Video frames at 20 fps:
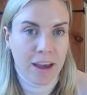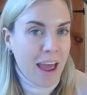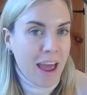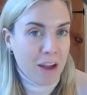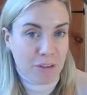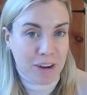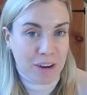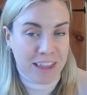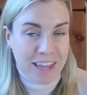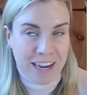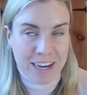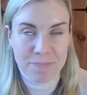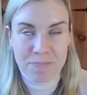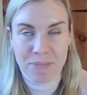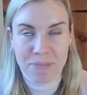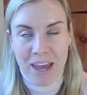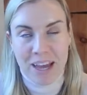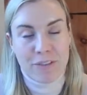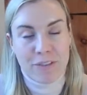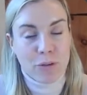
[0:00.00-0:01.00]

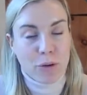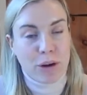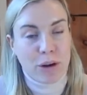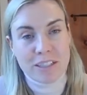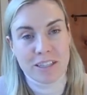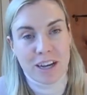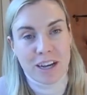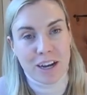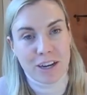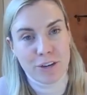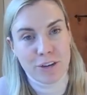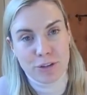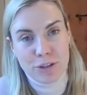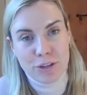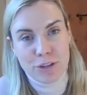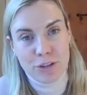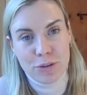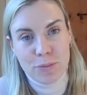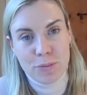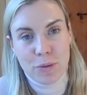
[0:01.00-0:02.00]
everything. And of course, on
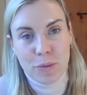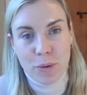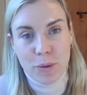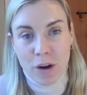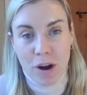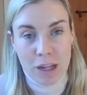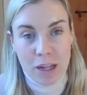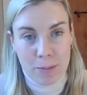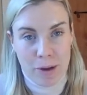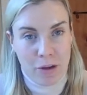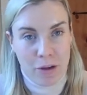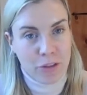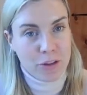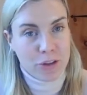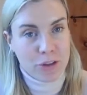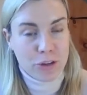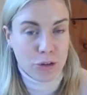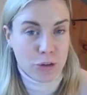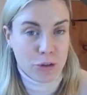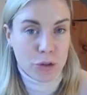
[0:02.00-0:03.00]
YouTube, we're all about
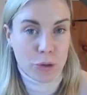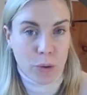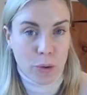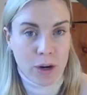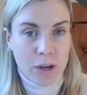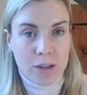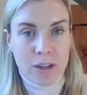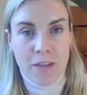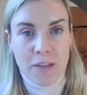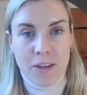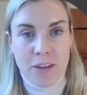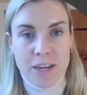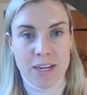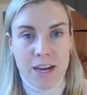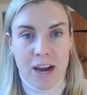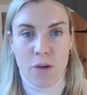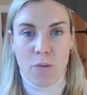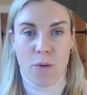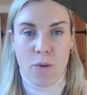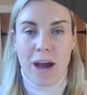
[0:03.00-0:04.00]
the tutorial and the
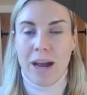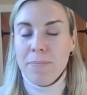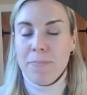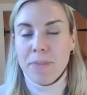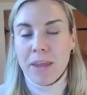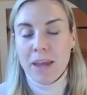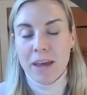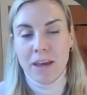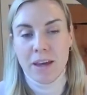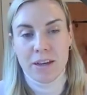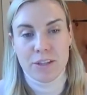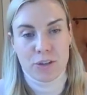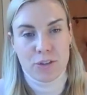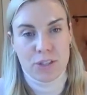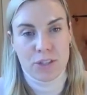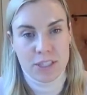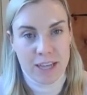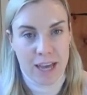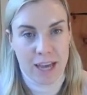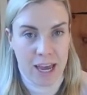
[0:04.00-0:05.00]
DIY.
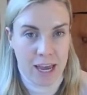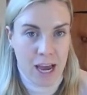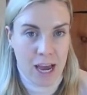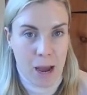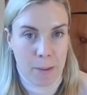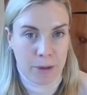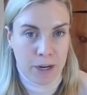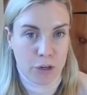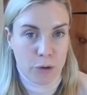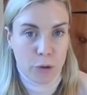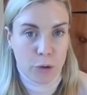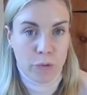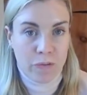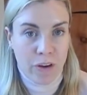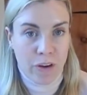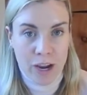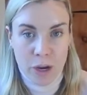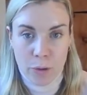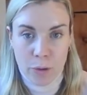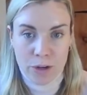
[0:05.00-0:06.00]
So today I'm going to do a
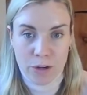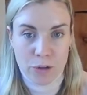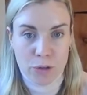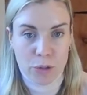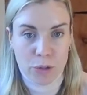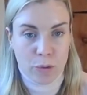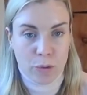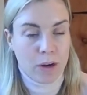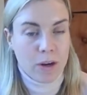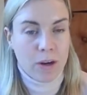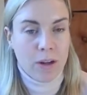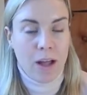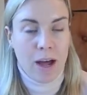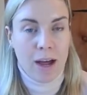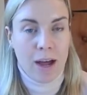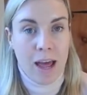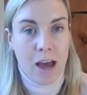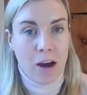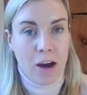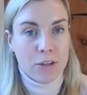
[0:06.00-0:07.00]
very quick tutorial
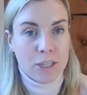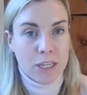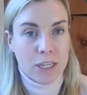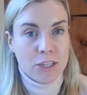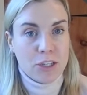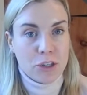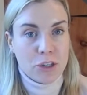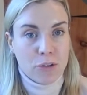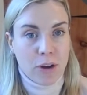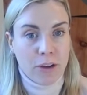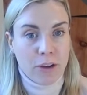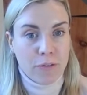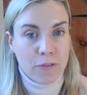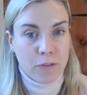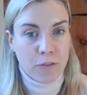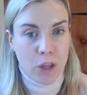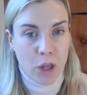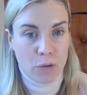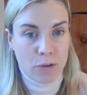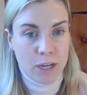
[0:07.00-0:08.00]
on how to integrate
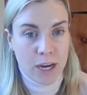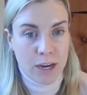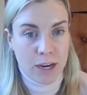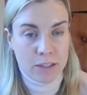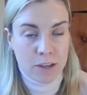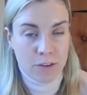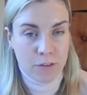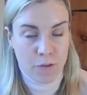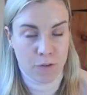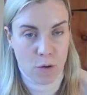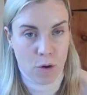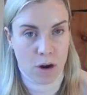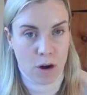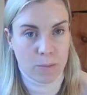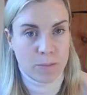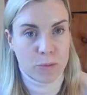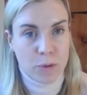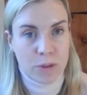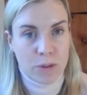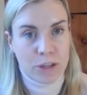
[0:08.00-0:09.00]
FloDesk
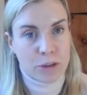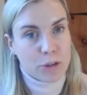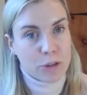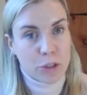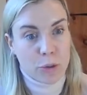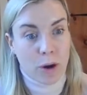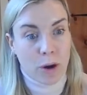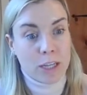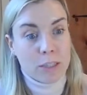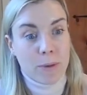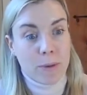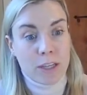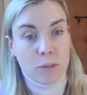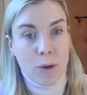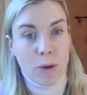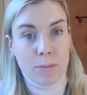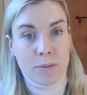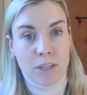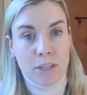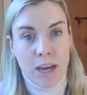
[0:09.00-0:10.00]
forms with your Squarespace
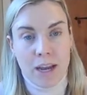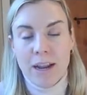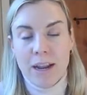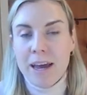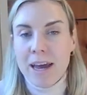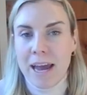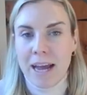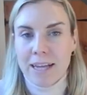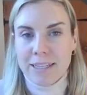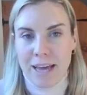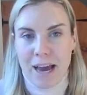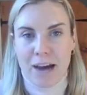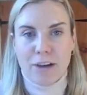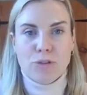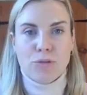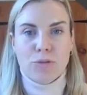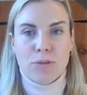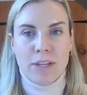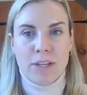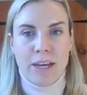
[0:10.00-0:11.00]
website. It's
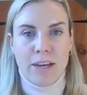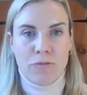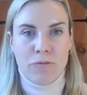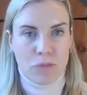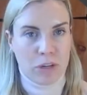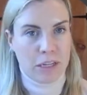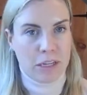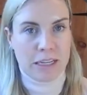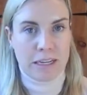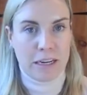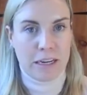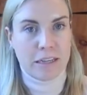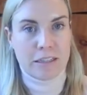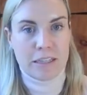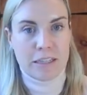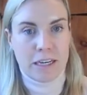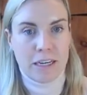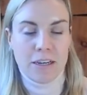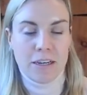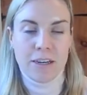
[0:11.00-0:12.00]
actually really
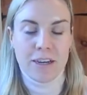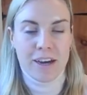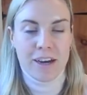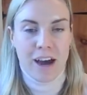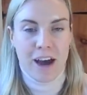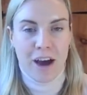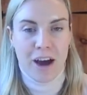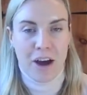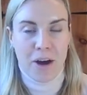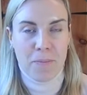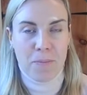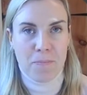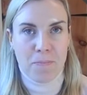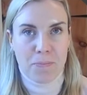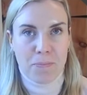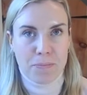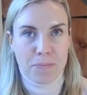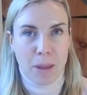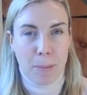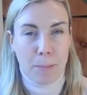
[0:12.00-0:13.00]
easy.
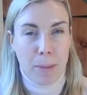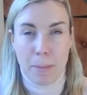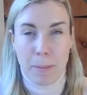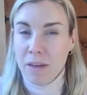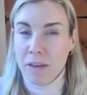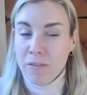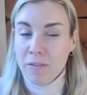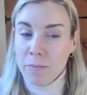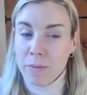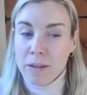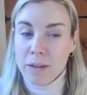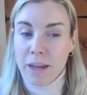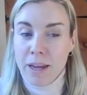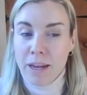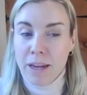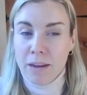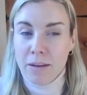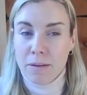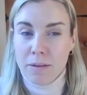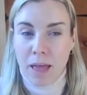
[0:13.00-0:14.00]
Um, maybe even,
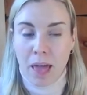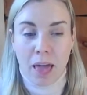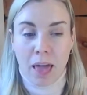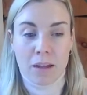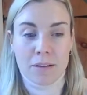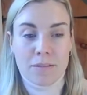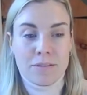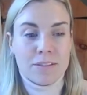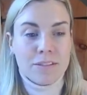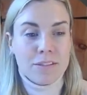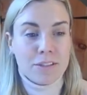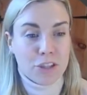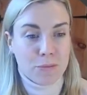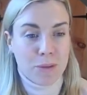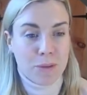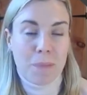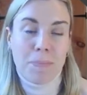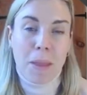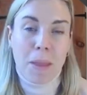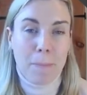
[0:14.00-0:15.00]

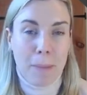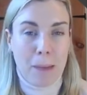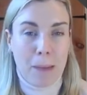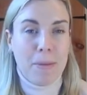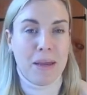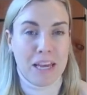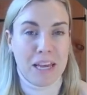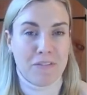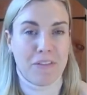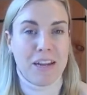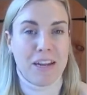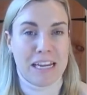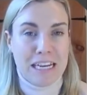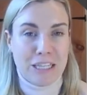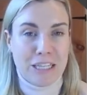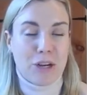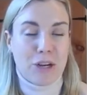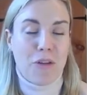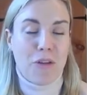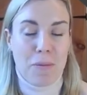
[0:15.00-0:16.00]
excuse me, maybe even
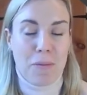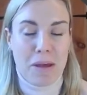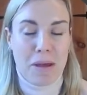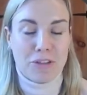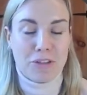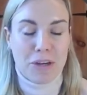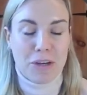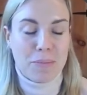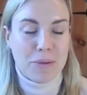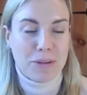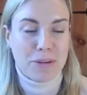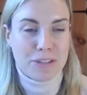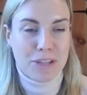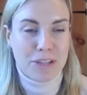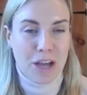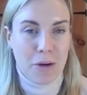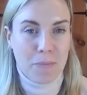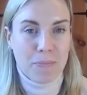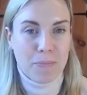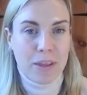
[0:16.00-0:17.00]
easier than MailChimp.
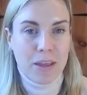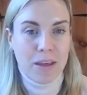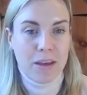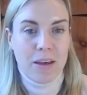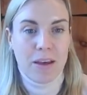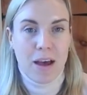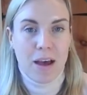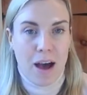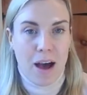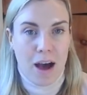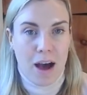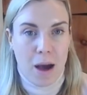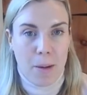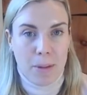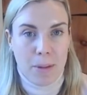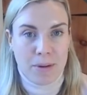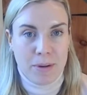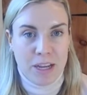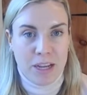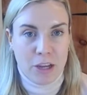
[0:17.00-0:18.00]
So um,
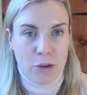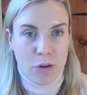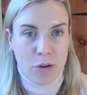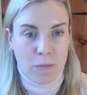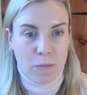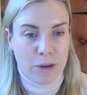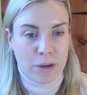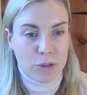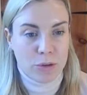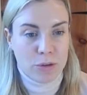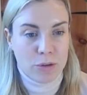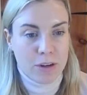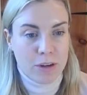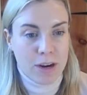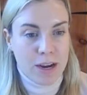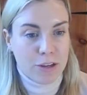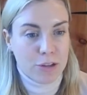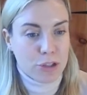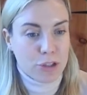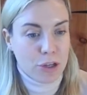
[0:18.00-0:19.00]
let me take you over my shoulder
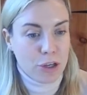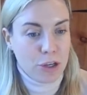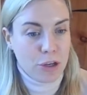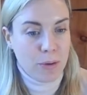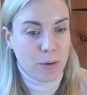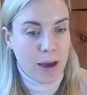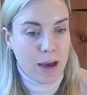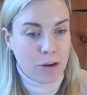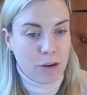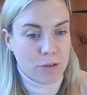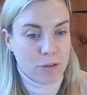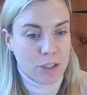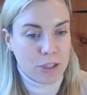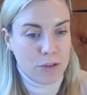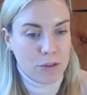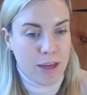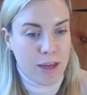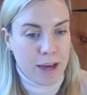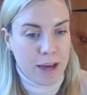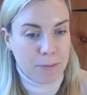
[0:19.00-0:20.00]
and show you how to
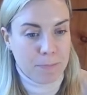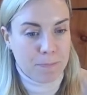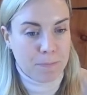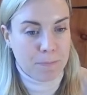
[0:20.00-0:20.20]
do that.